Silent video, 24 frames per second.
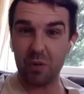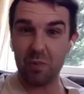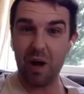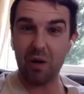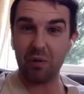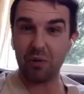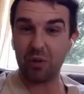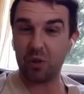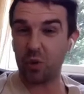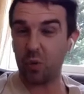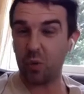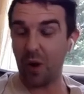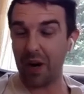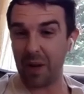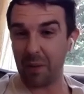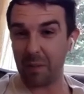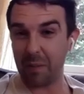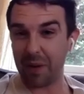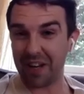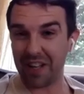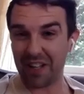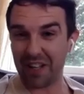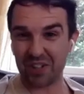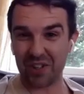about 20
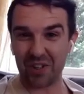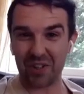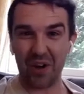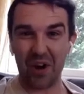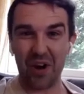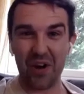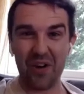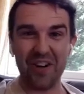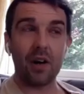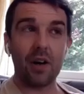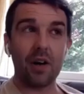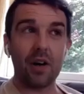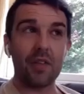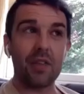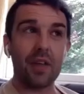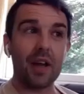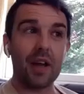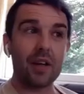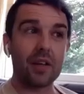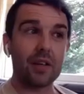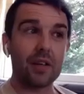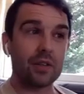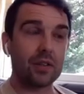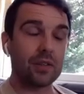minutes ago, I
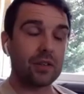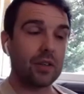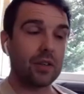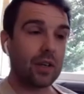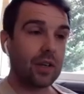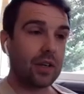then,